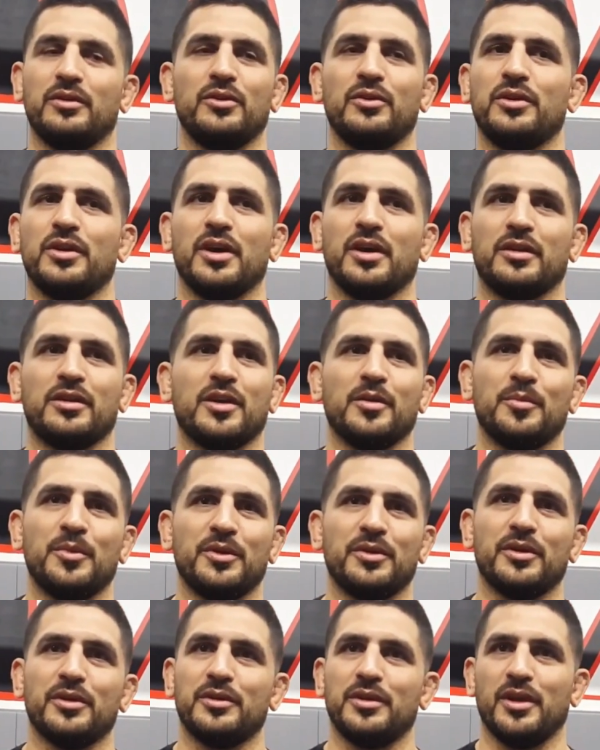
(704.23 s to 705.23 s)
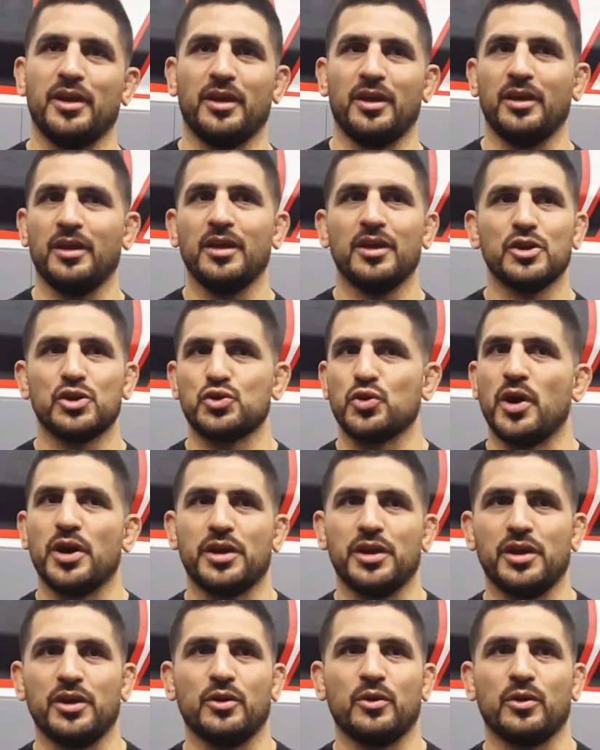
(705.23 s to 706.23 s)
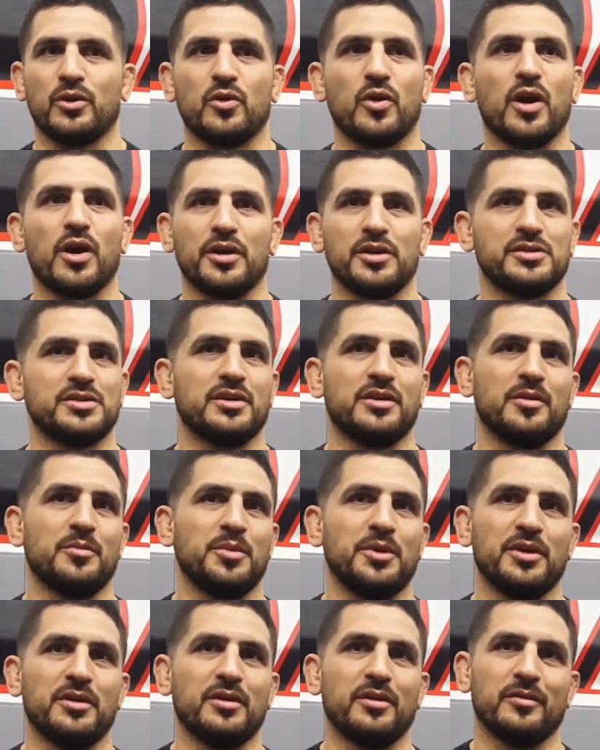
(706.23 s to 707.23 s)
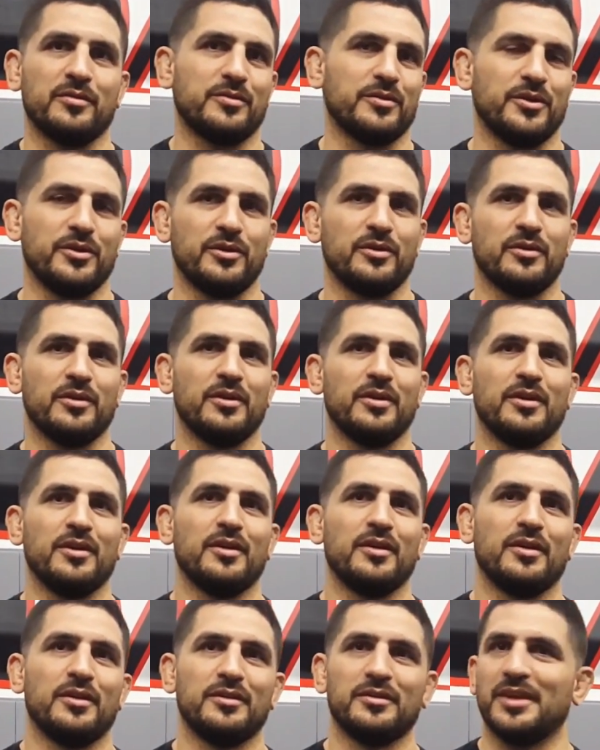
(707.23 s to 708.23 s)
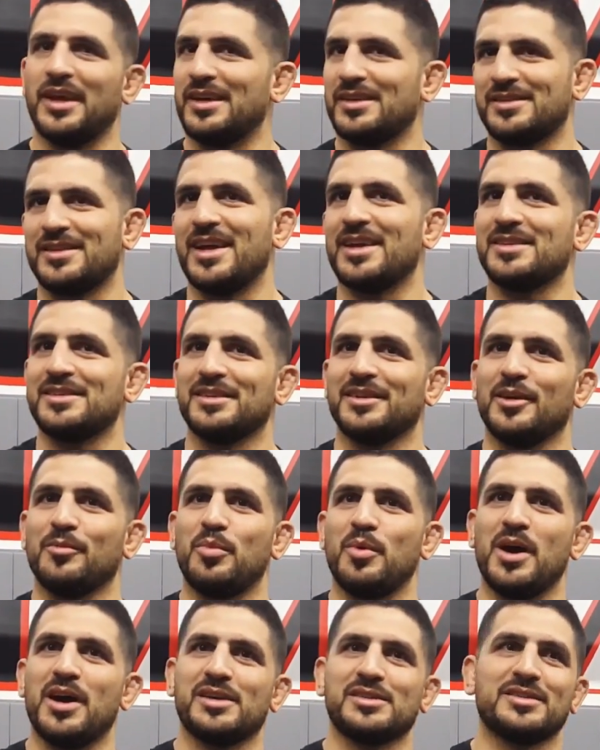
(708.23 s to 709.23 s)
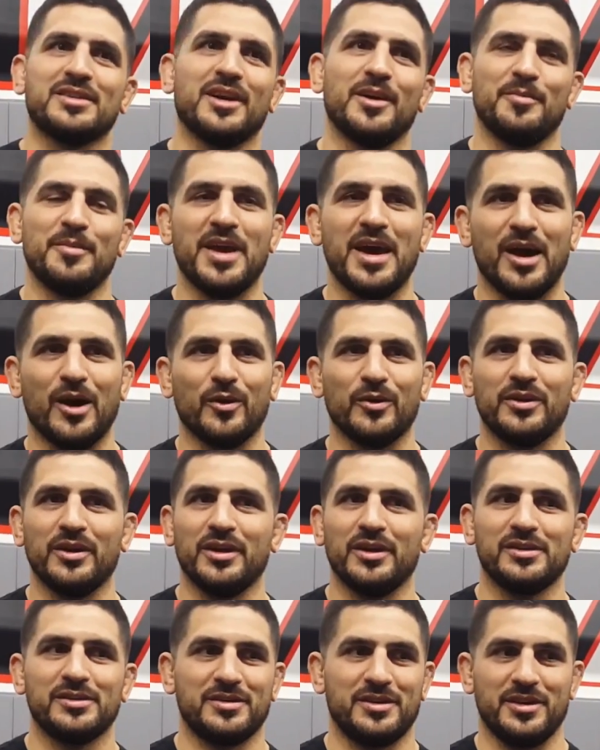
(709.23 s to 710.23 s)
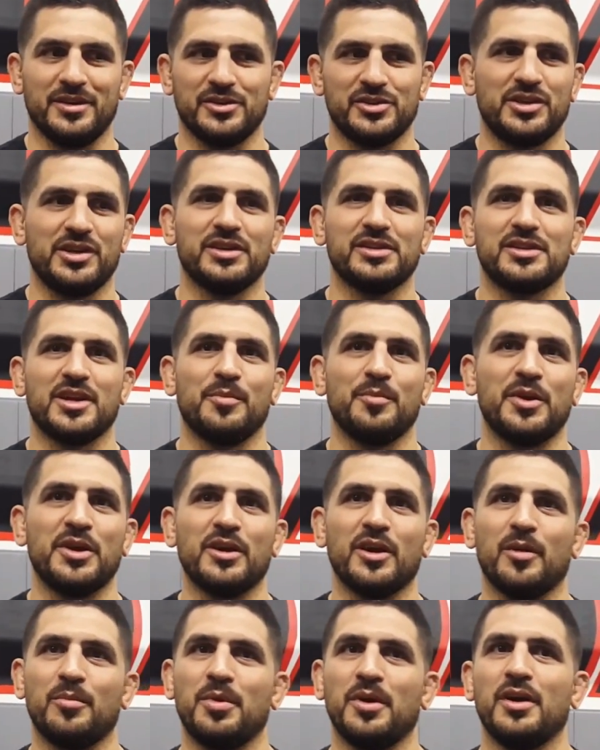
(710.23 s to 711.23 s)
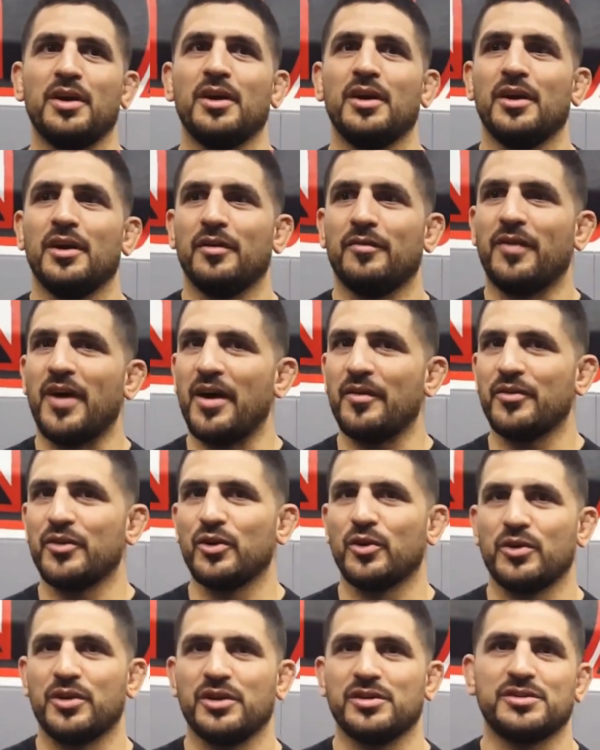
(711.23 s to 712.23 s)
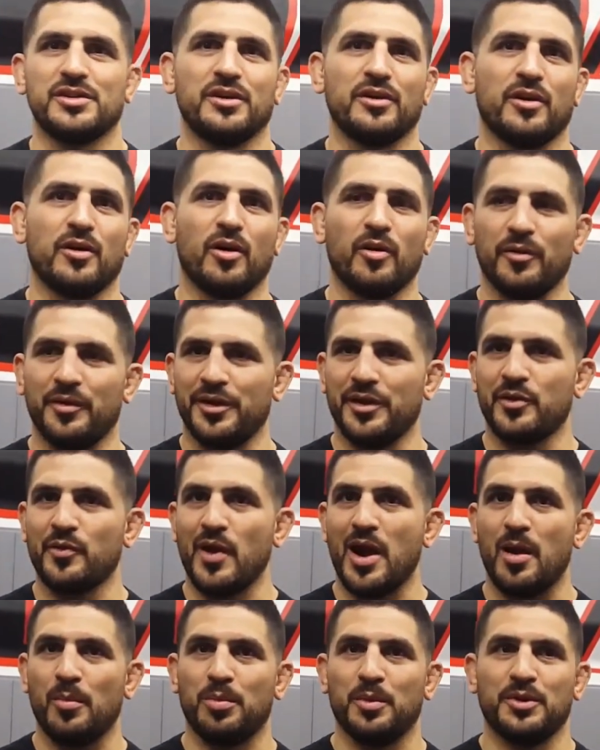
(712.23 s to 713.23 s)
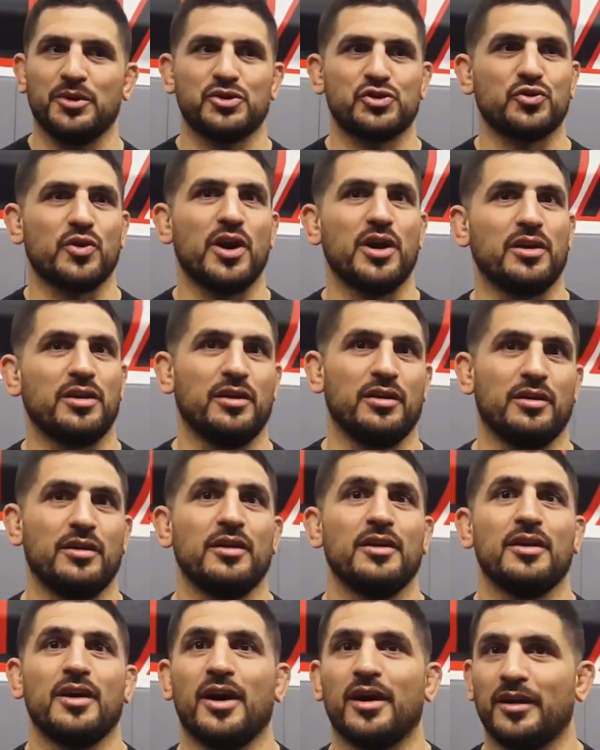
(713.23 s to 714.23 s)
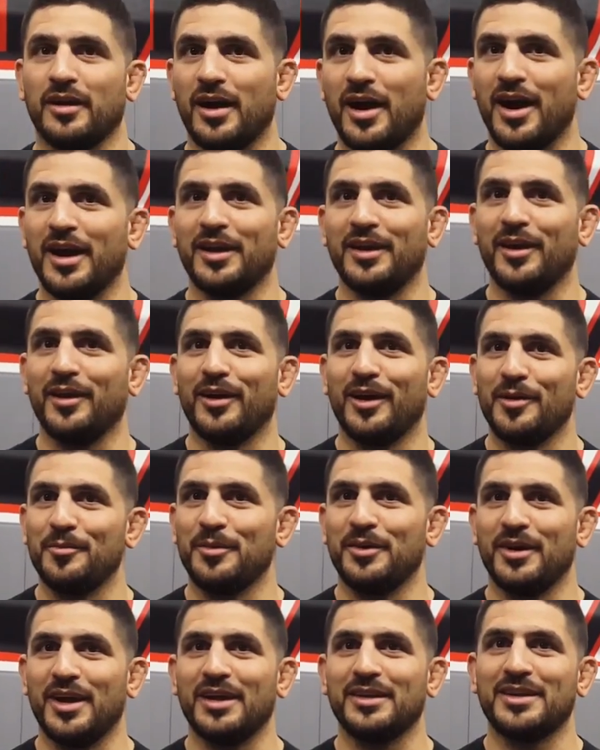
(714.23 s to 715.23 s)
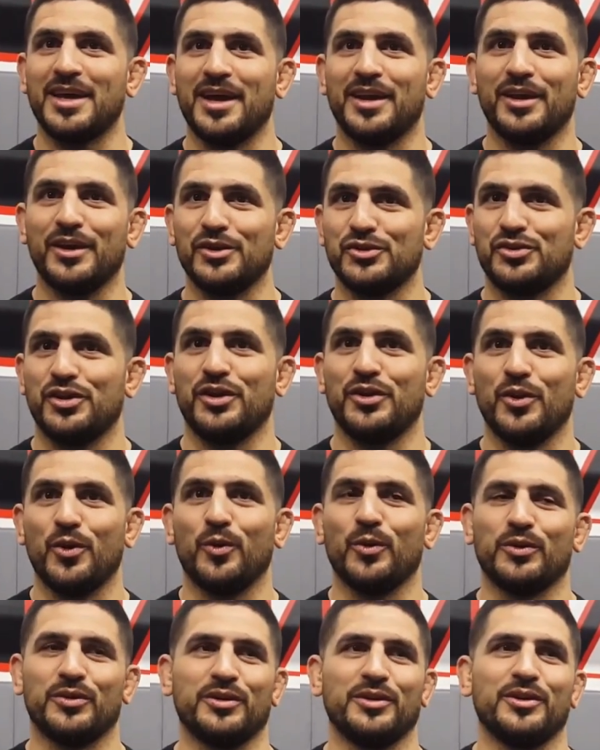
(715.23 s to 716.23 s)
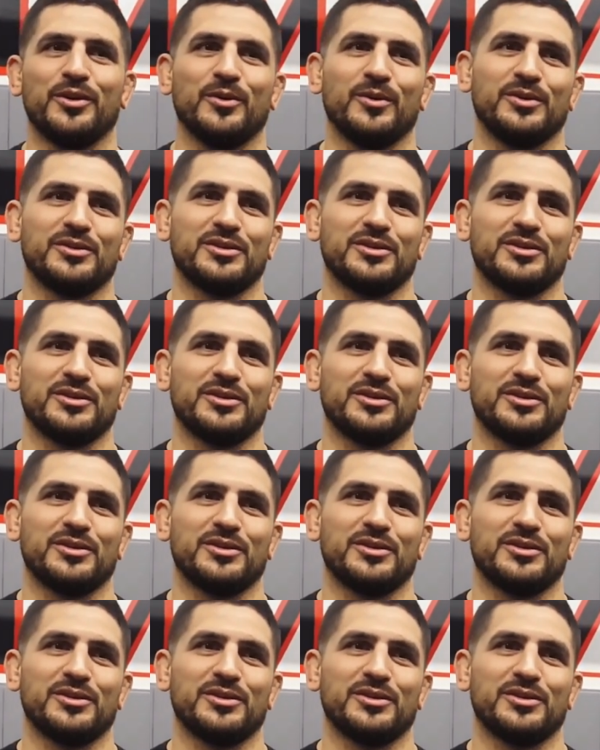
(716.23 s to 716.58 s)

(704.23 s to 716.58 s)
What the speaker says: You can't come in there thinking striking or karate is going to be enough for you. Yeah. That's in the pastime. Nowadays, there's kids coming up, five-year-old kids that are already grappling, striking mm-hmm. on a high level. I mean, at that age, they know what they're doing.